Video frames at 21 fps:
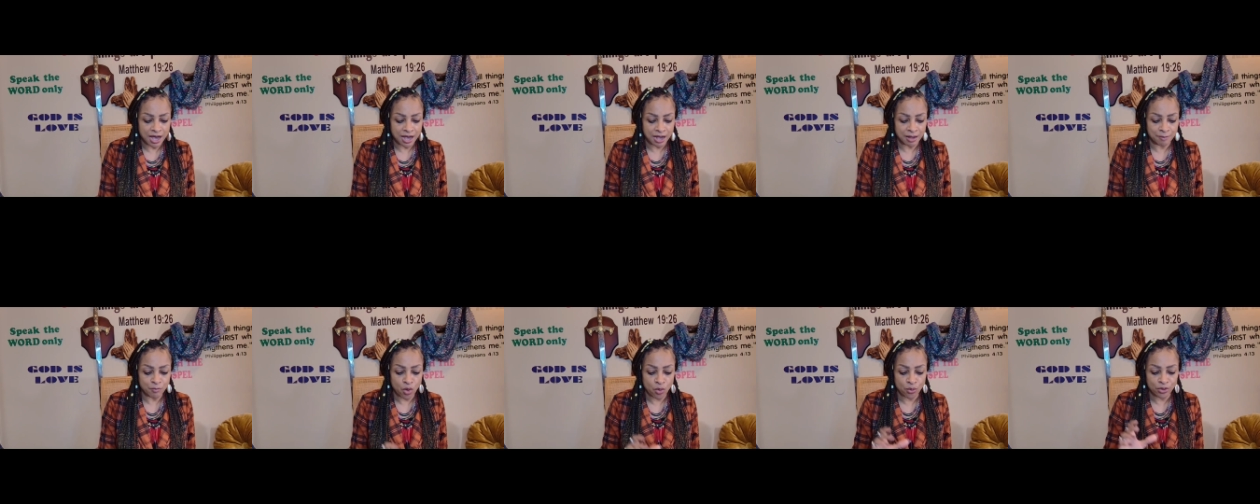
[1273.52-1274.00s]

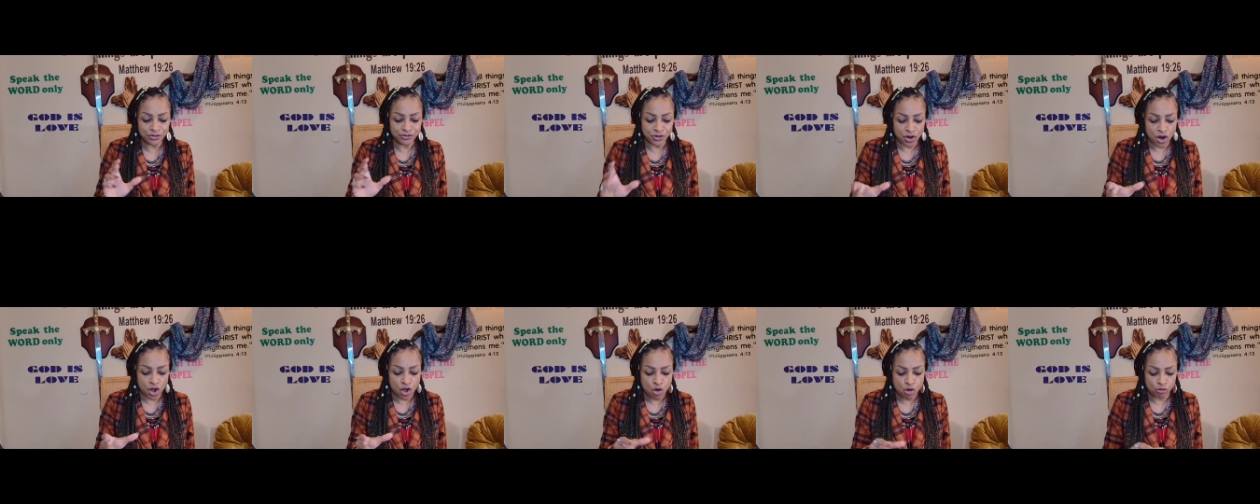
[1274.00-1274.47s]
on
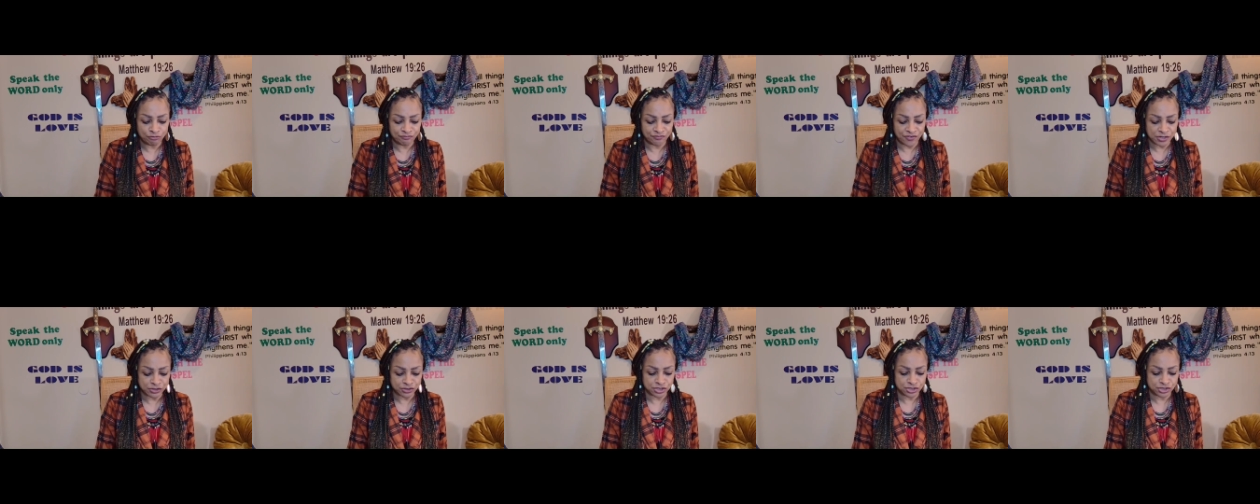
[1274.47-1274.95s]
your own,
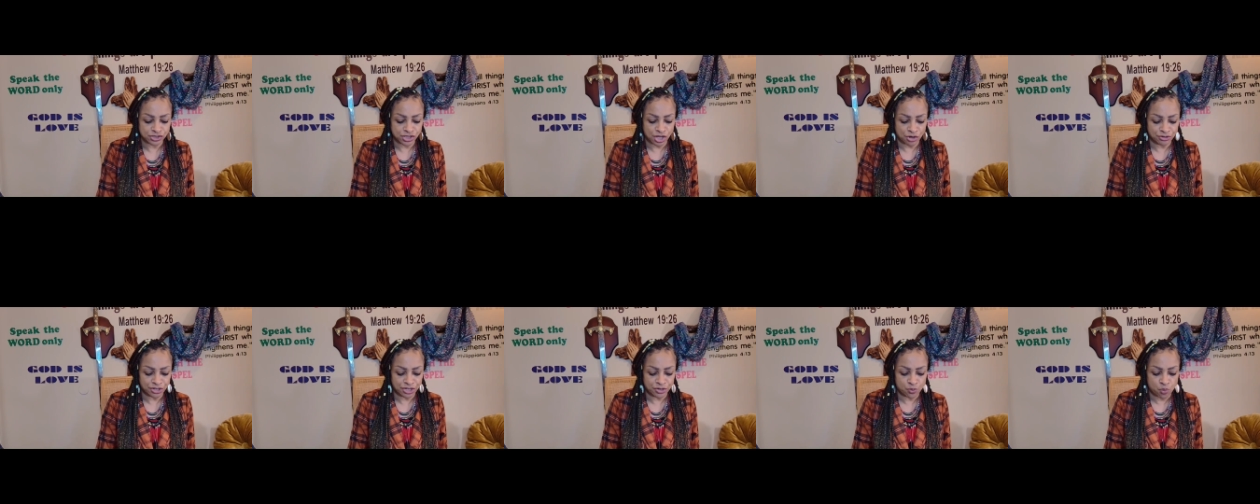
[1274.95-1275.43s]
verses
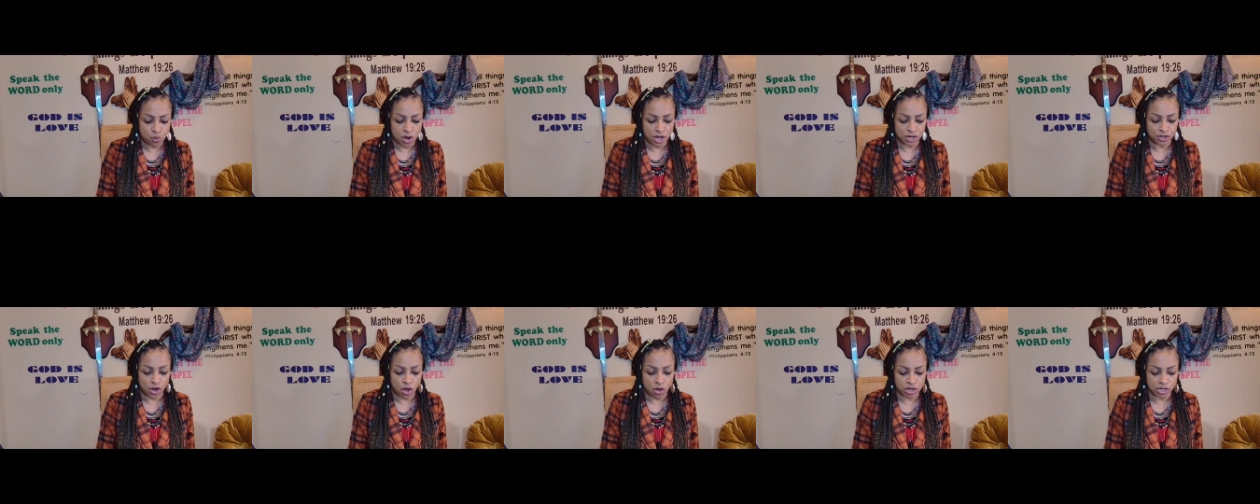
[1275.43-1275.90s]

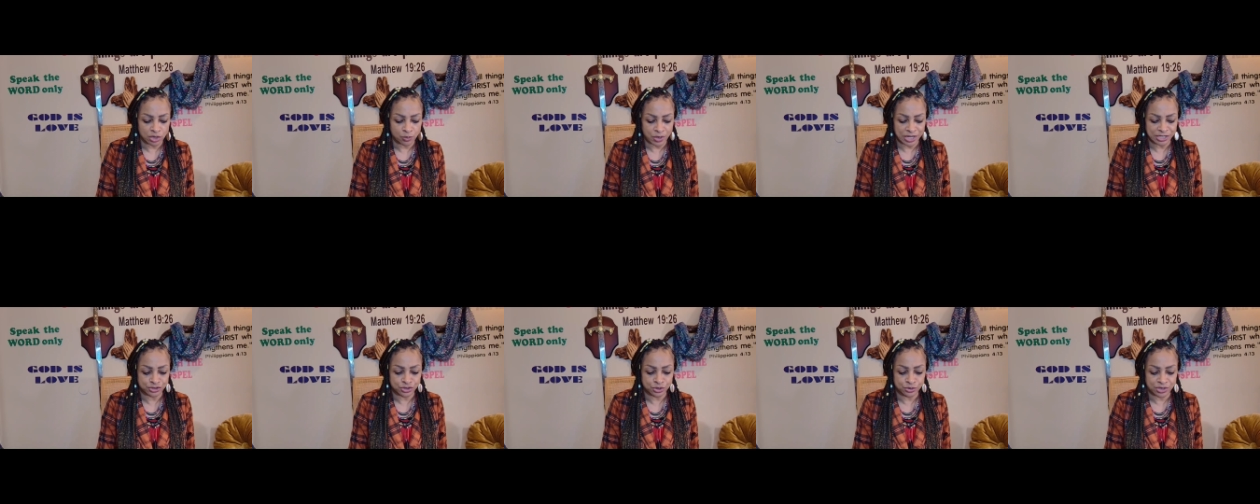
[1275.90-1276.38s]
31 all the
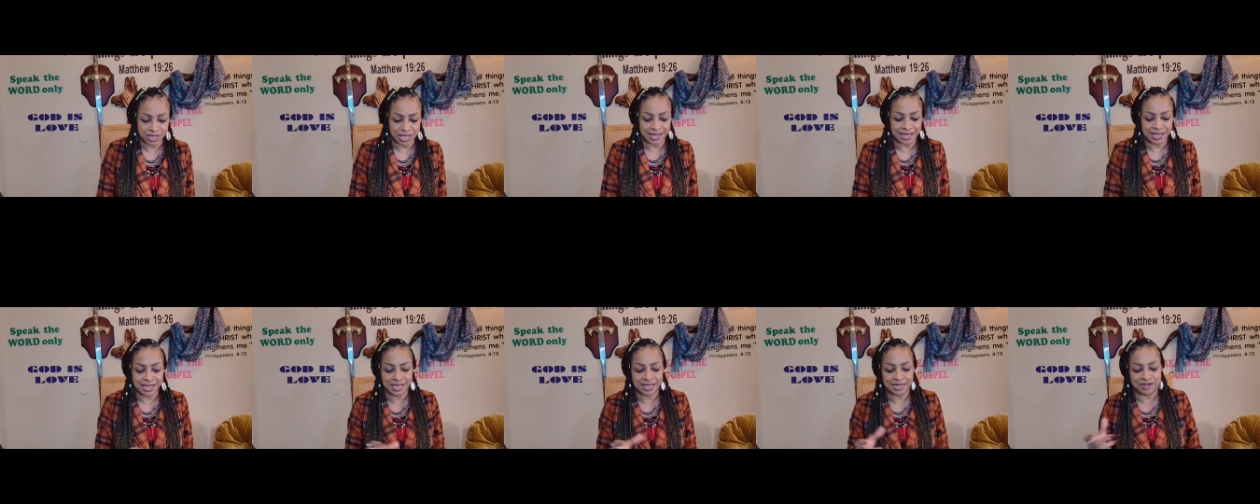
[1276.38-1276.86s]
way to
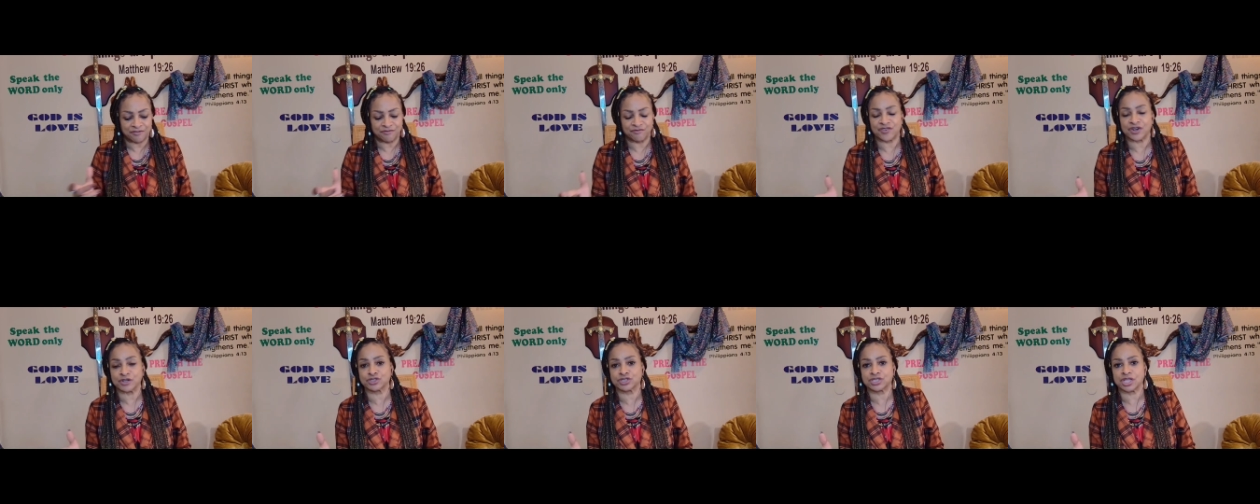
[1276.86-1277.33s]
the end in
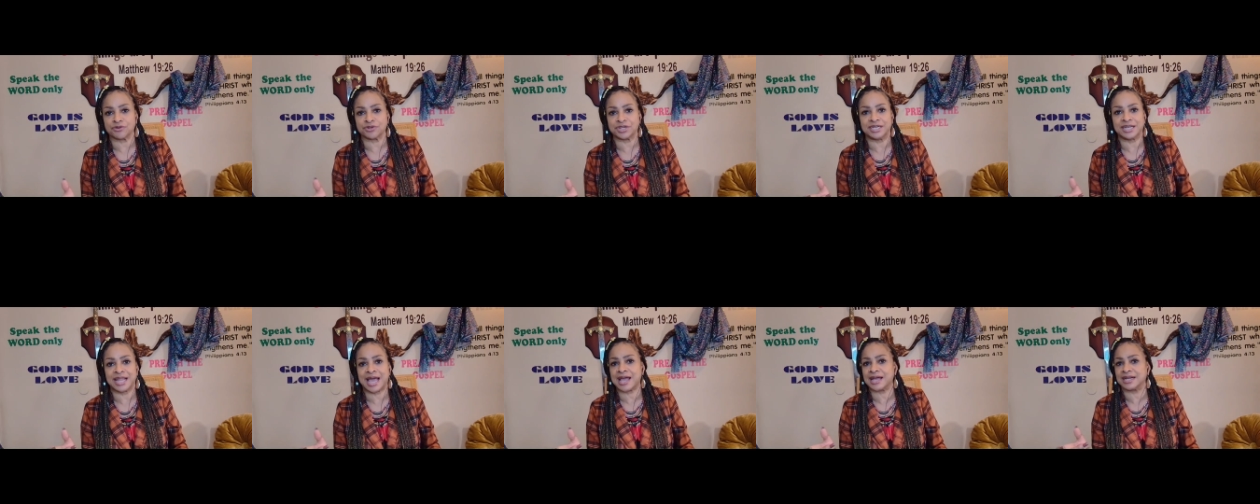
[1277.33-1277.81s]
verse
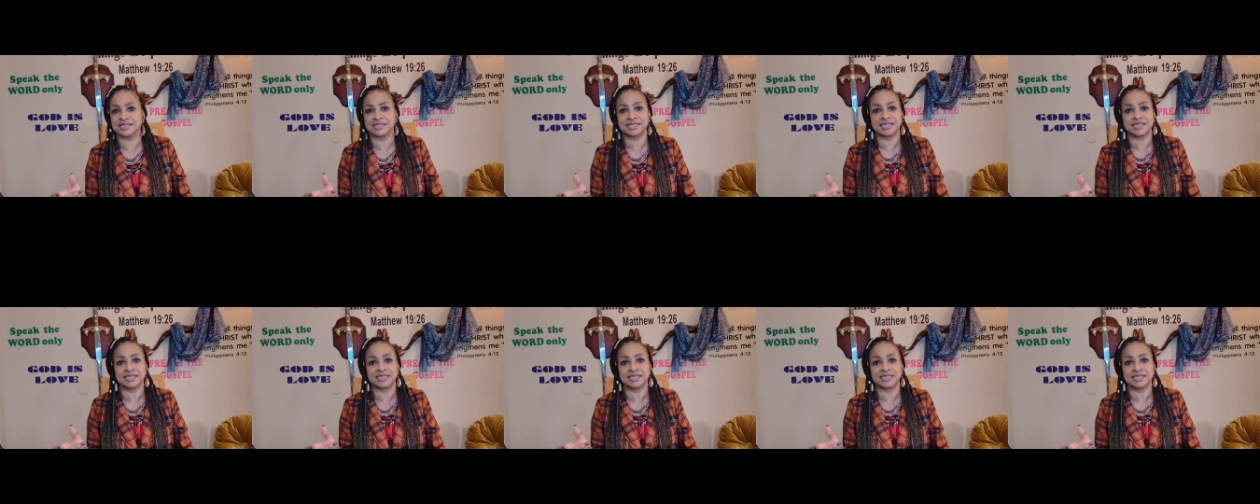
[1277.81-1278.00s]
39,